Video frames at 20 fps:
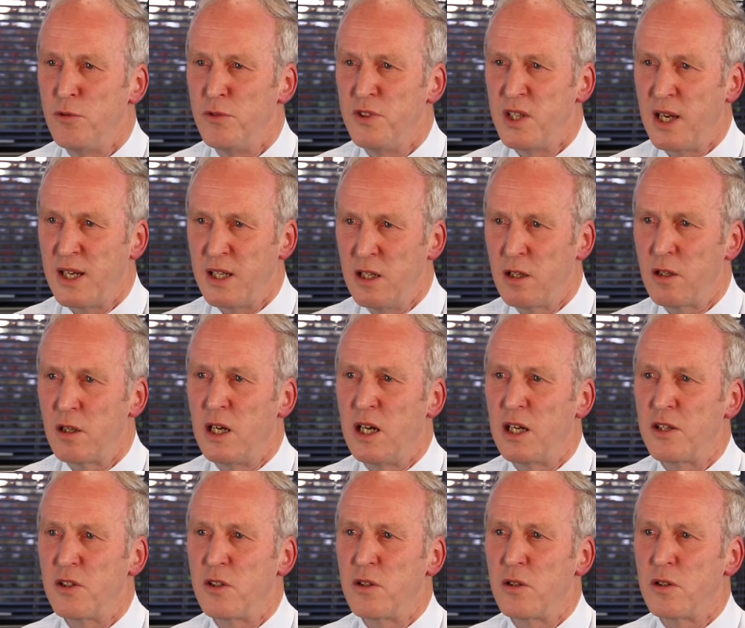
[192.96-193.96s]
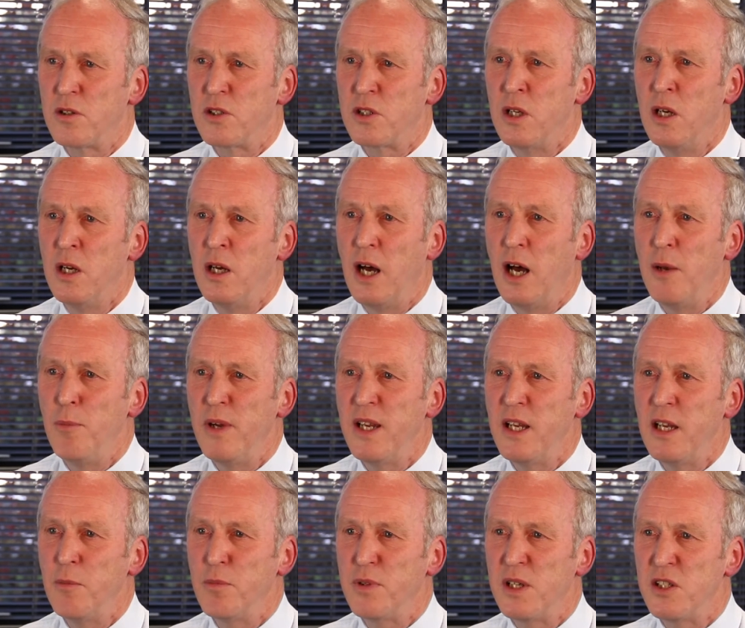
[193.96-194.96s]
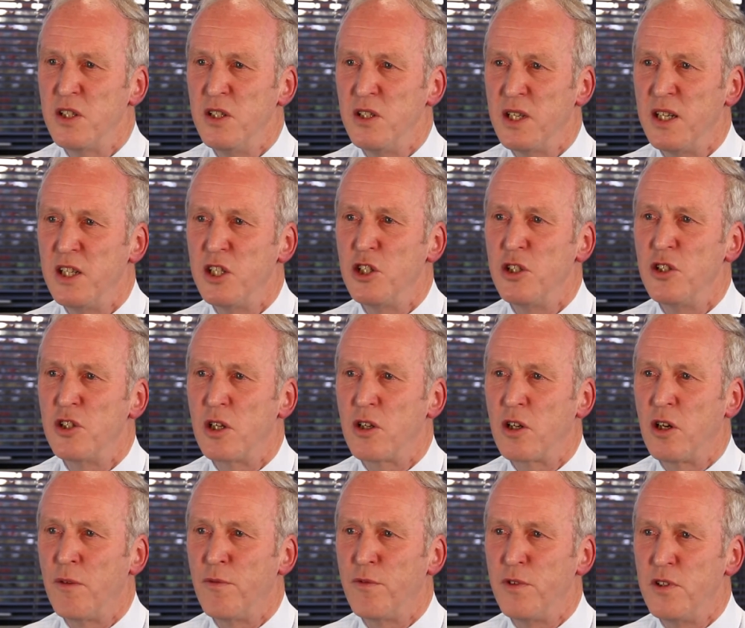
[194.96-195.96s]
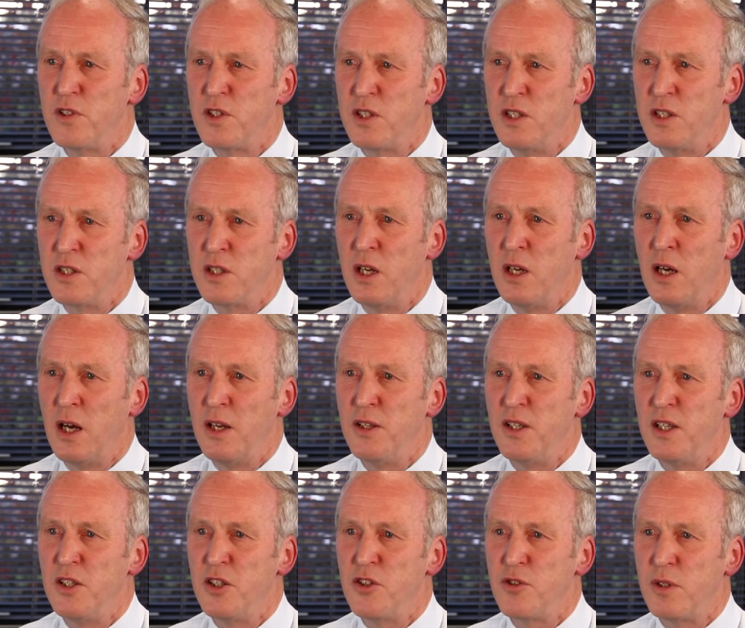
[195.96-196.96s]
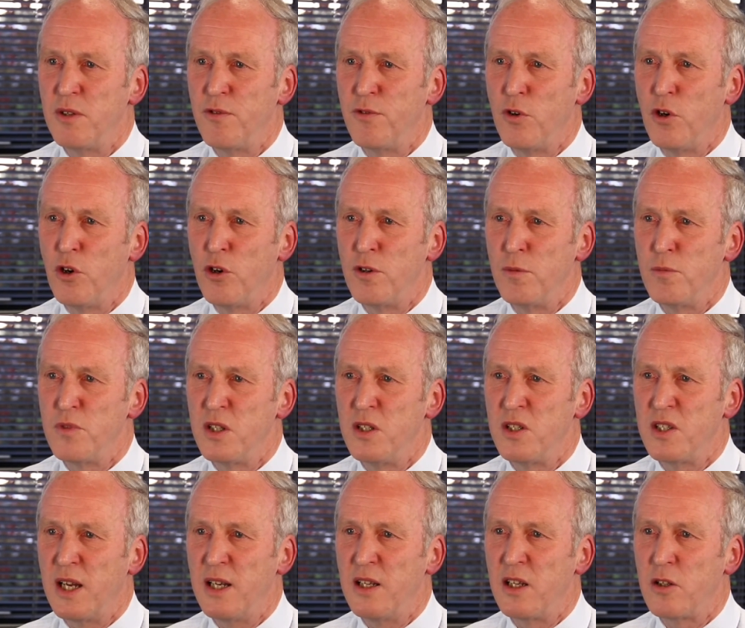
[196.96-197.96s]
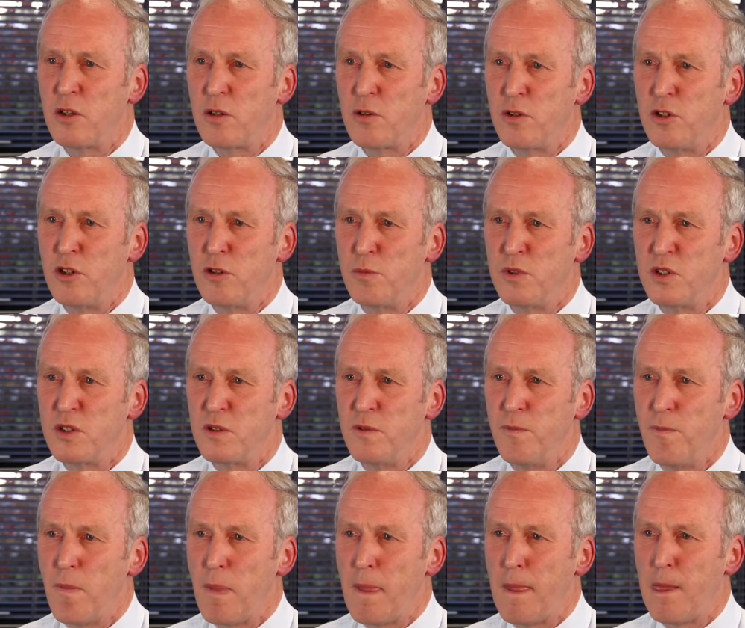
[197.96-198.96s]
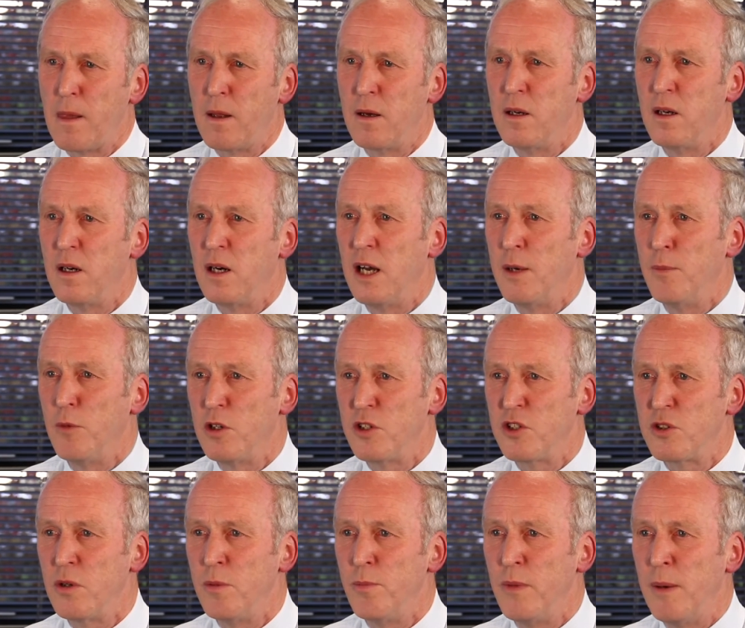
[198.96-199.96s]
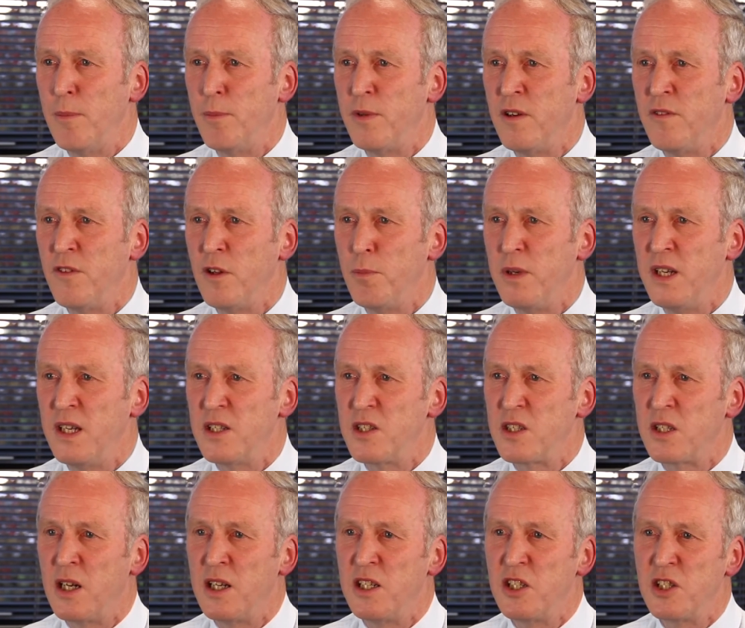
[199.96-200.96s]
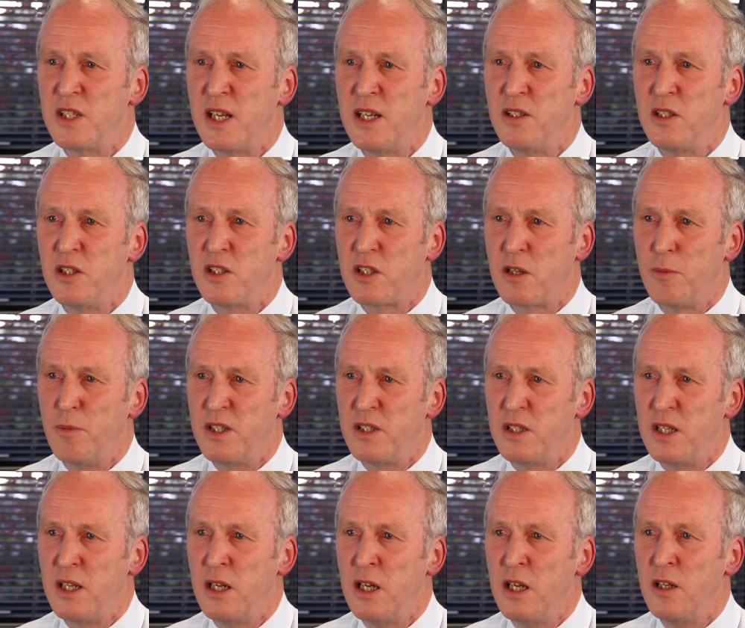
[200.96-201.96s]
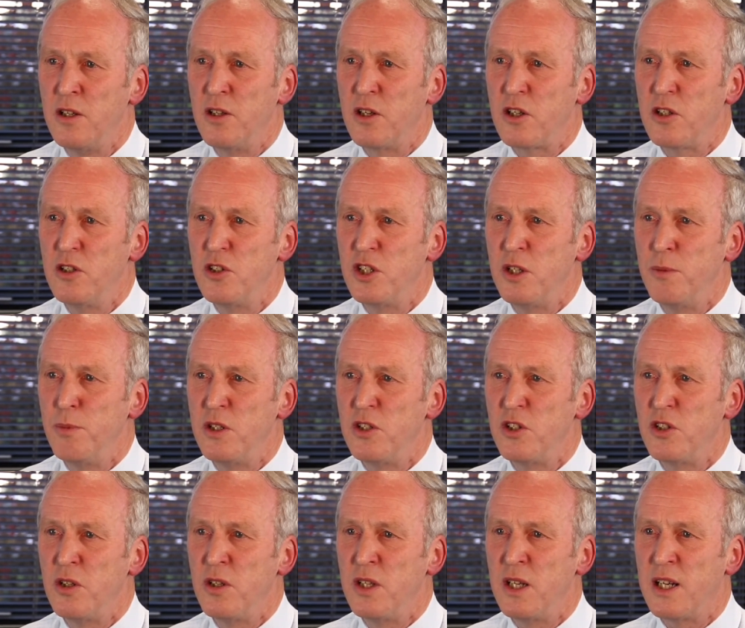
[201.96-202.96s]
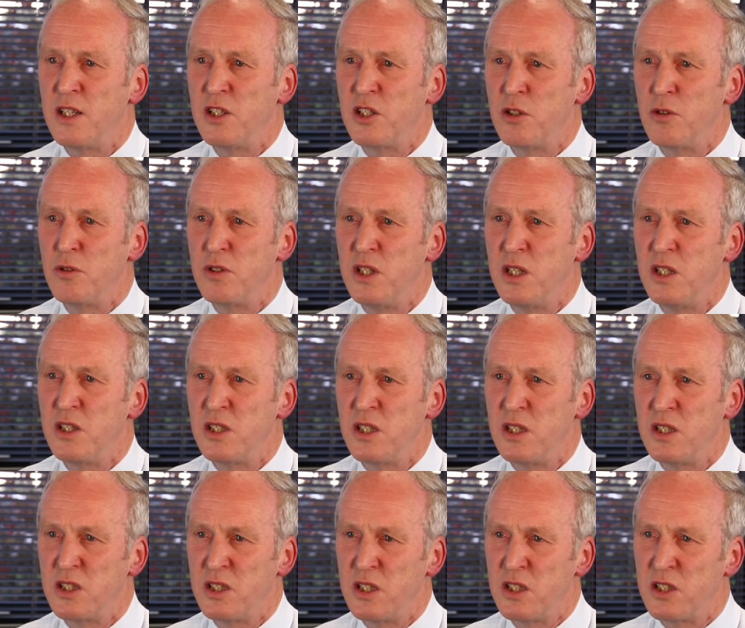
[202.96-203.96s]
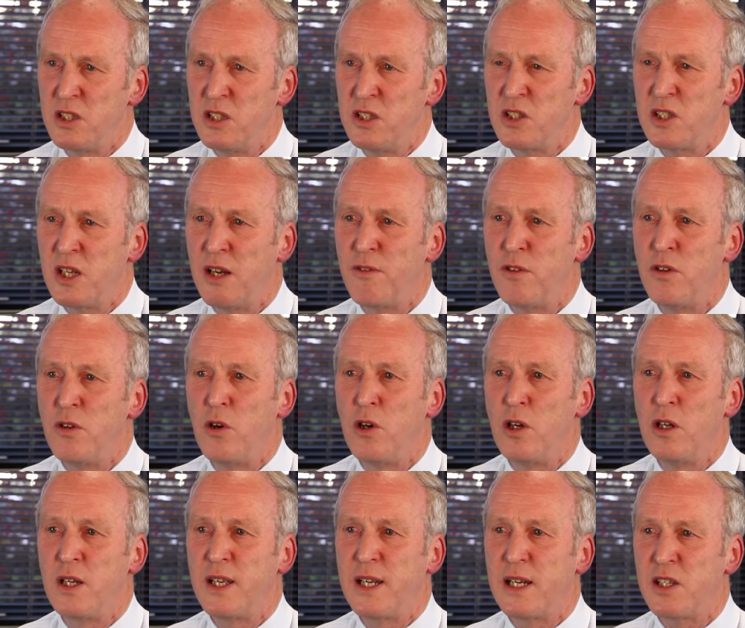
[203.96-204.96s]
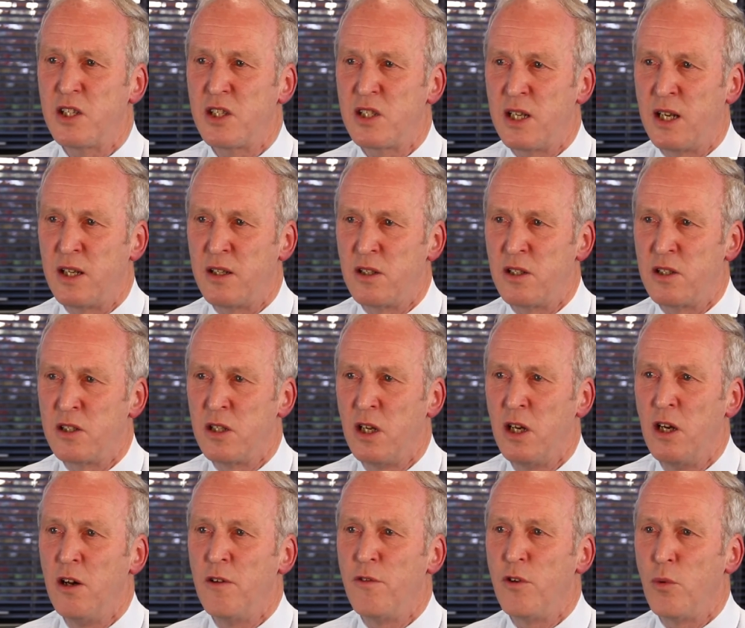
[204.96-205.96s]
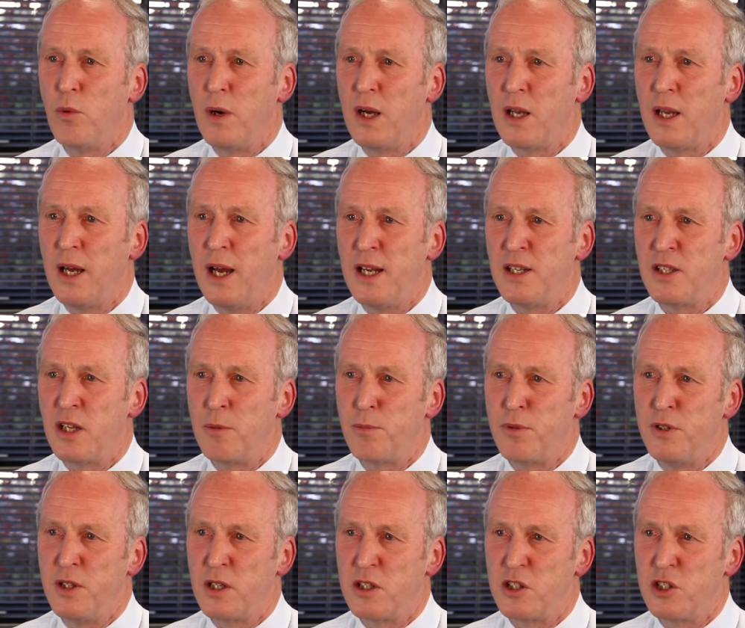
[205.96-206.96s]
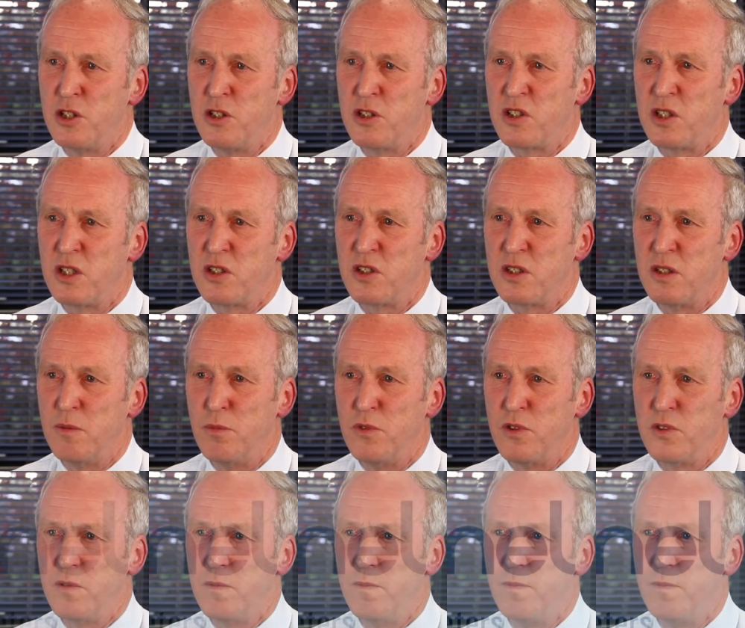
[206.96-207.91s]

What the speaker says: technical articles, and making presentations at conferences and industry forums and technical groups. I am also a member of the BSI Standards Committee that contributes to the ISO TC67 oil and gas standards for wellhead and production systems.